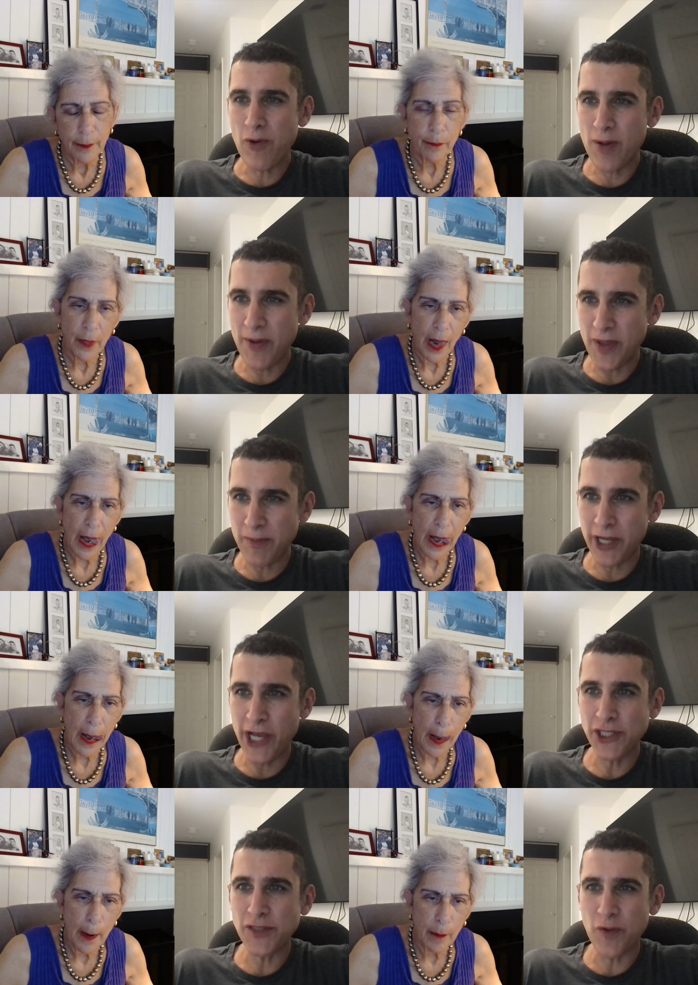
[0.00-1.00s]
Speaker 1: worry about the
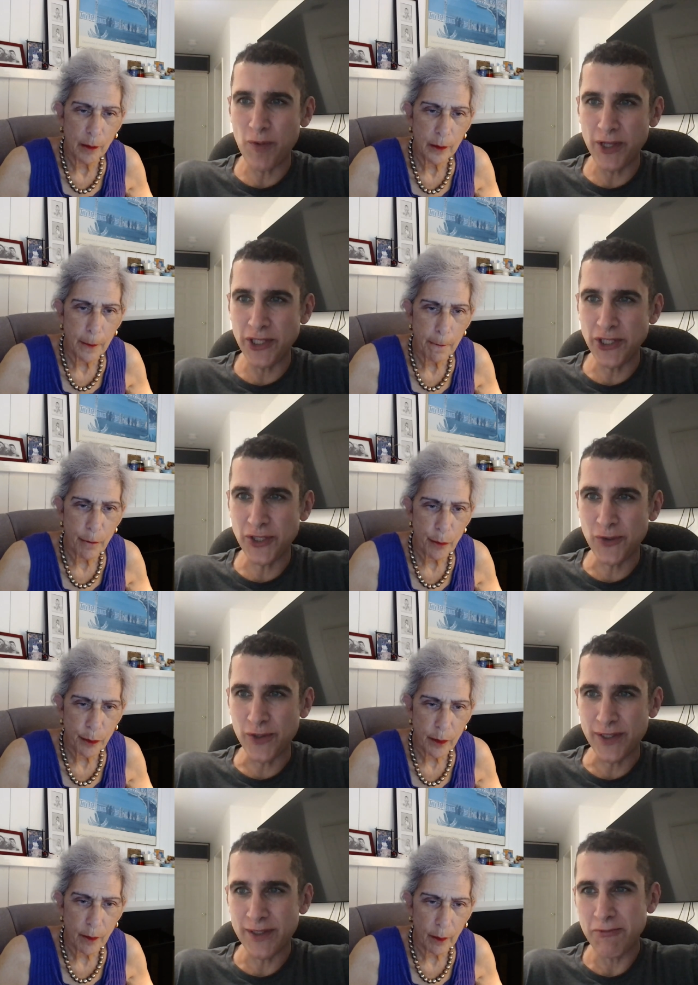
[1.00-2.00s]
implications for religious
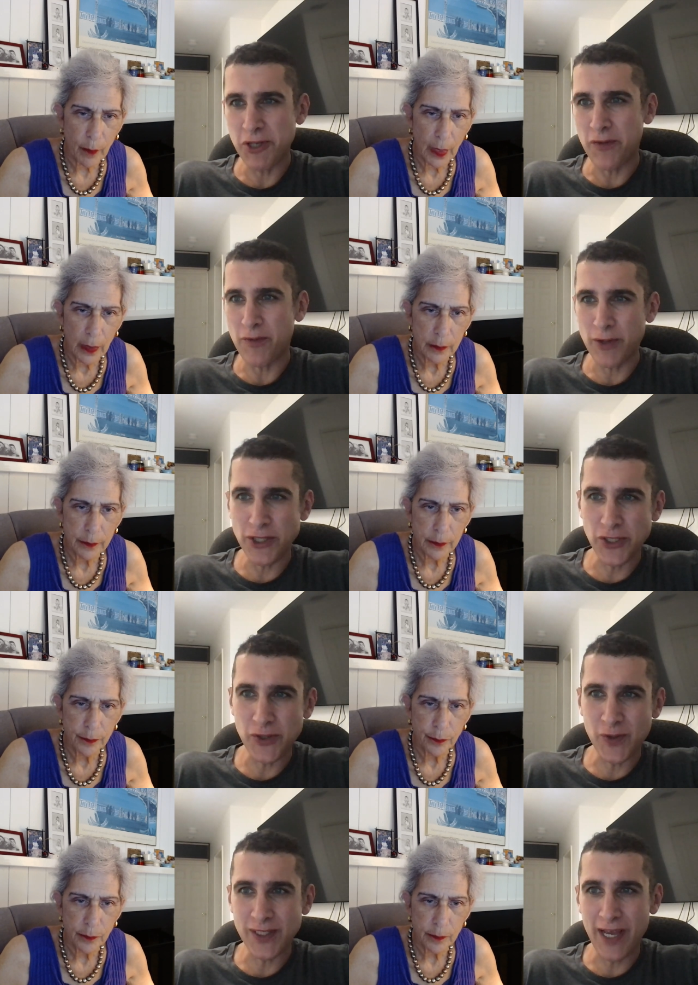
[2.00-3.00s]
schools. So if religious
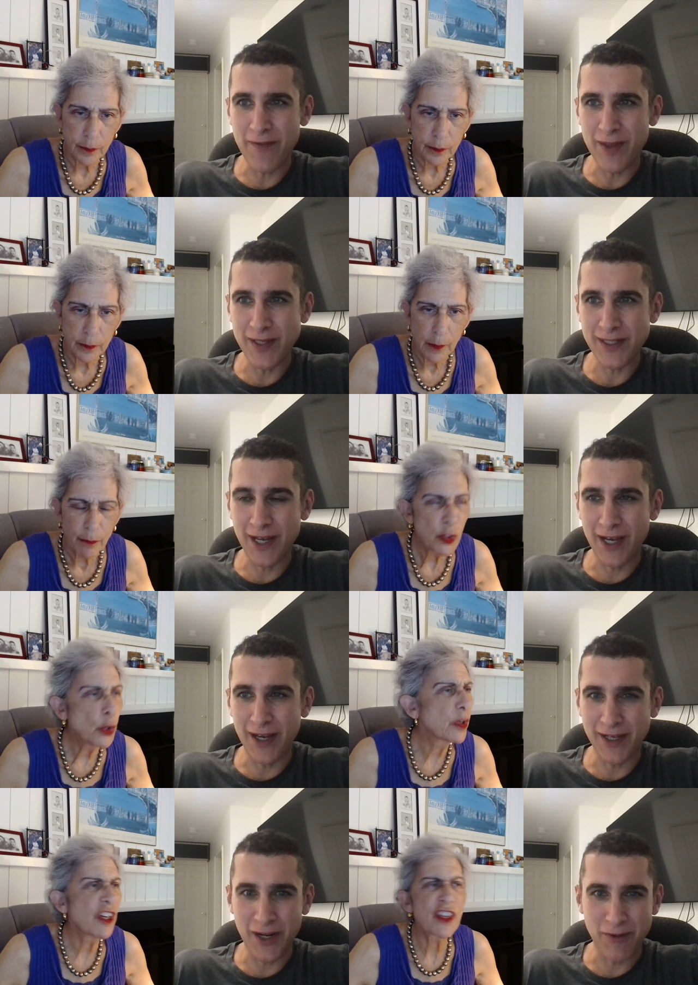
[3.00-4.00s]
schools have this,
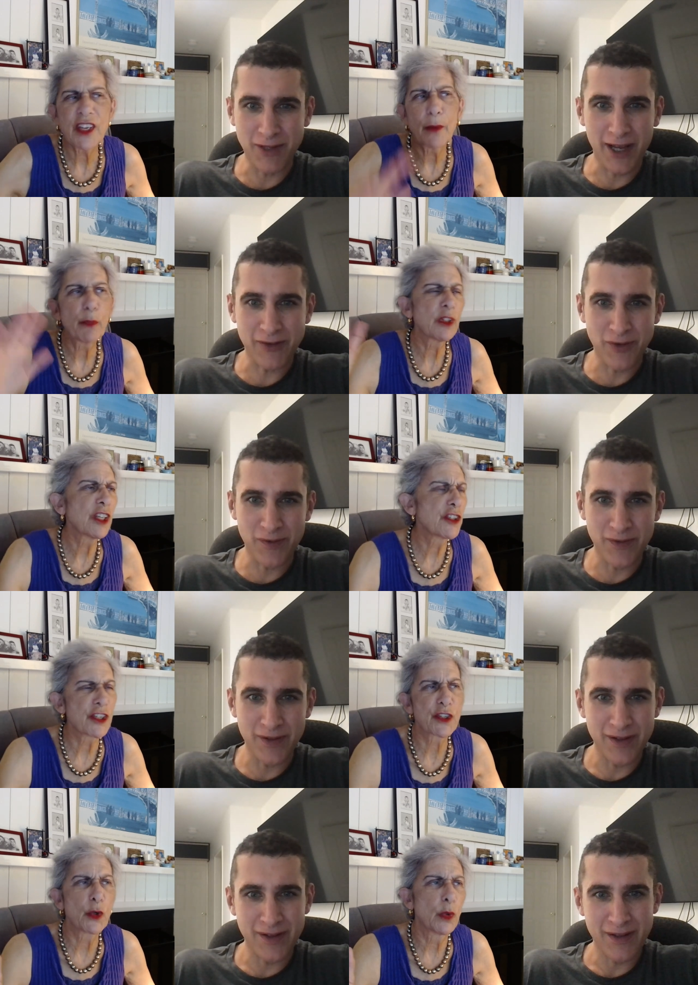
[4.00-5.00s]
uh, you know, doctor
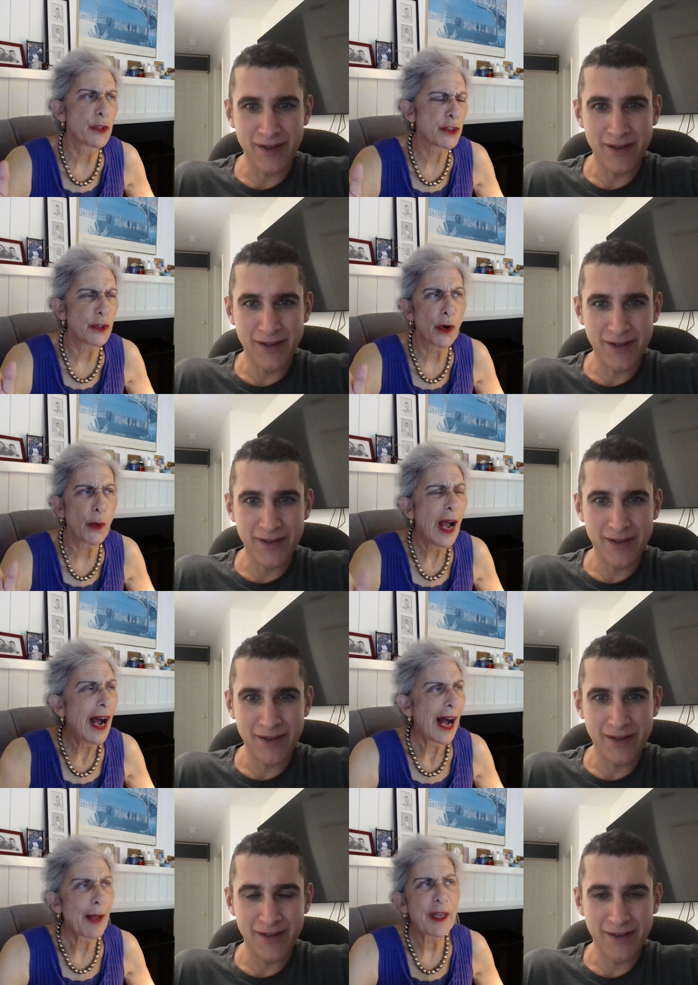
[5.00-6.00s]
Speaker 2: schools, you know,
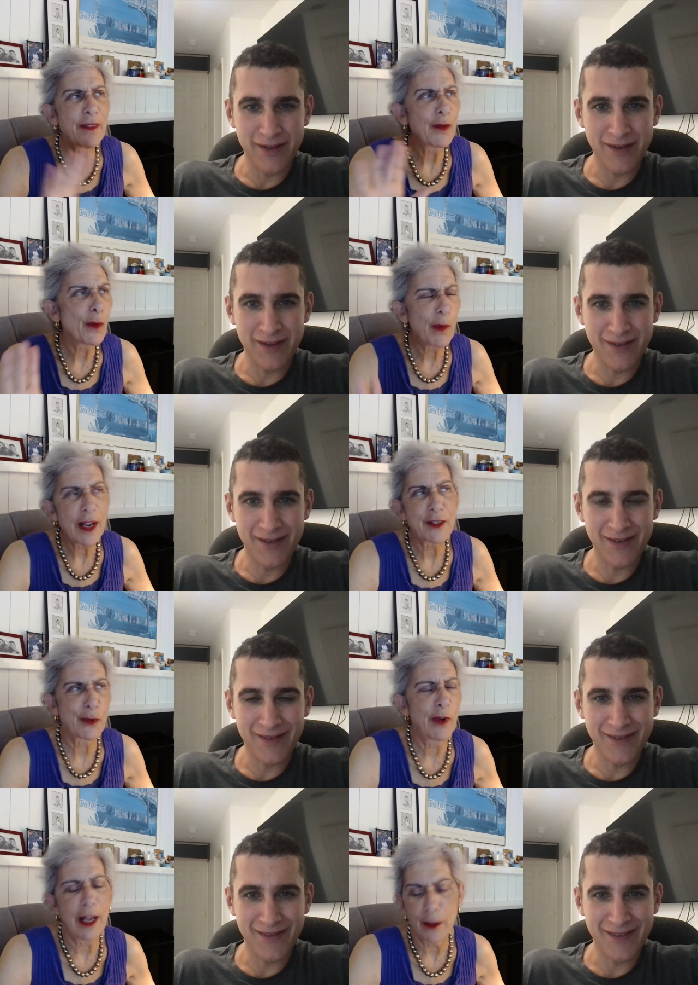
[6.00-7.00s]
I mean, there are
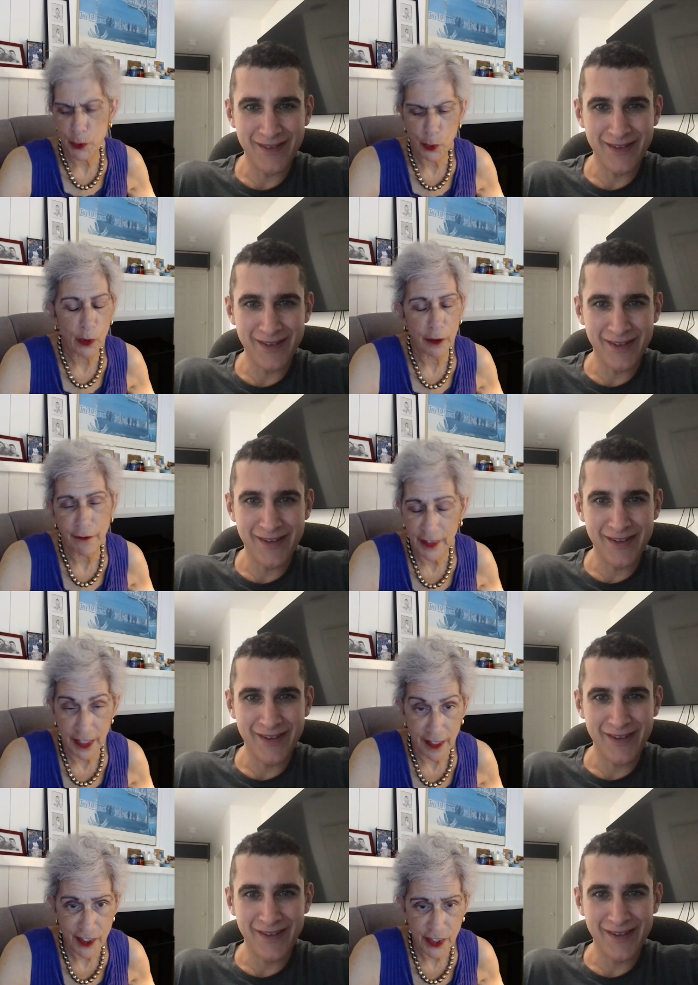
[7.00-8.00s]
ways around all of
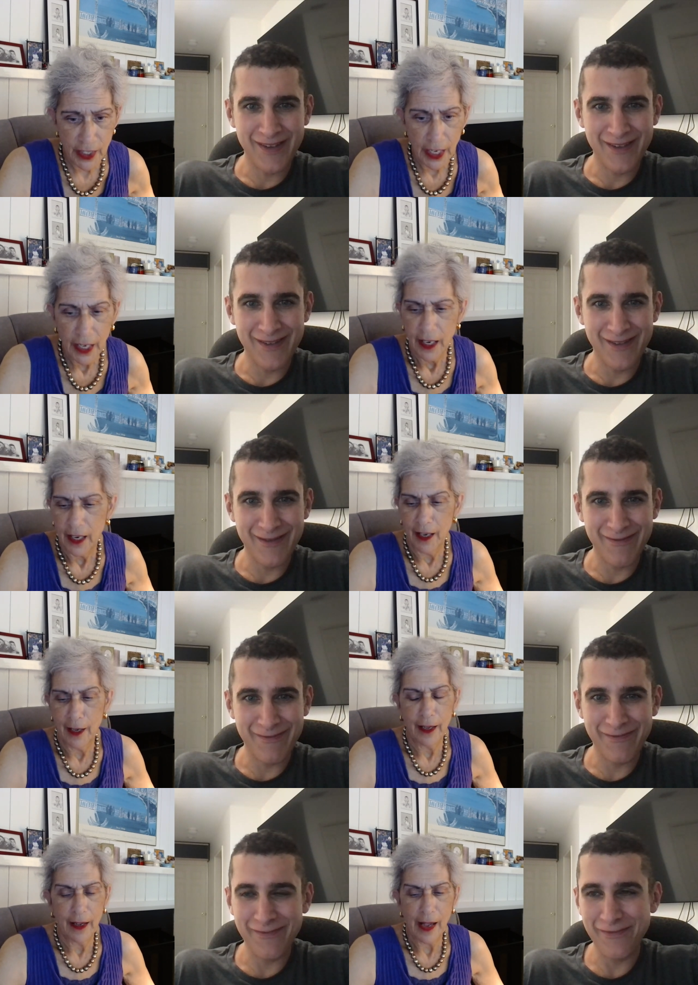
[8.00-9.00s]
this.
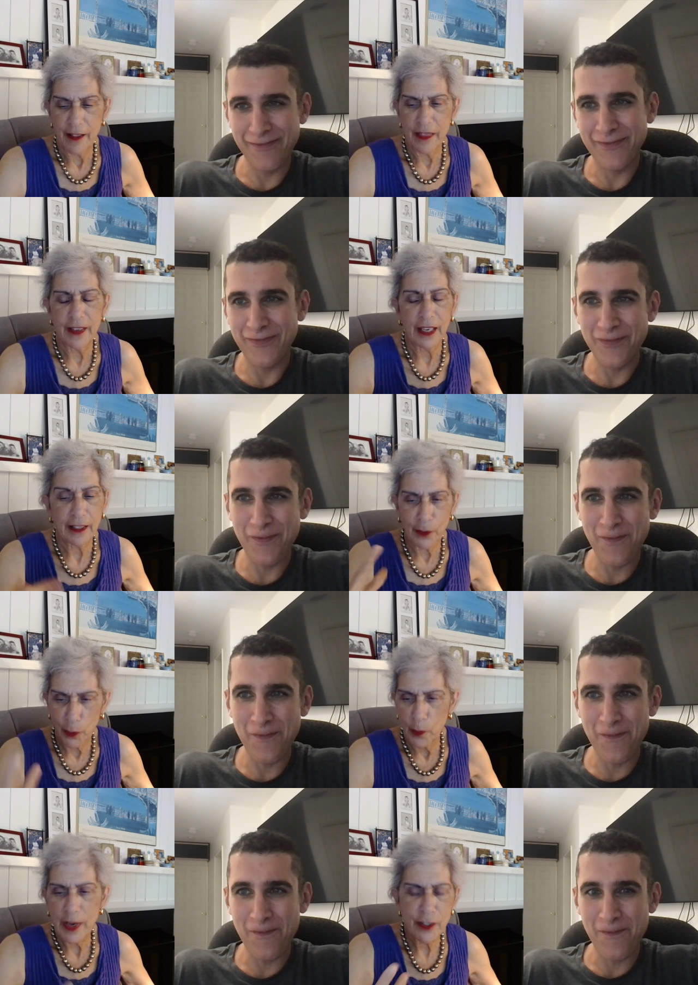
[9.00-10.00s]
Uh, I think
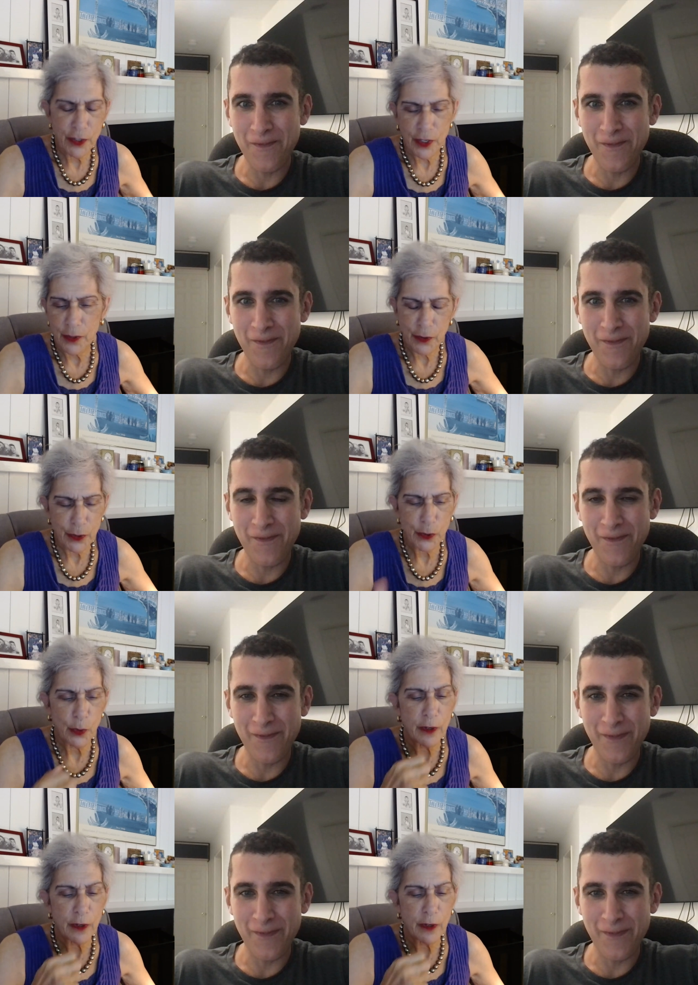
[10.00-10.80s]
there are ways to to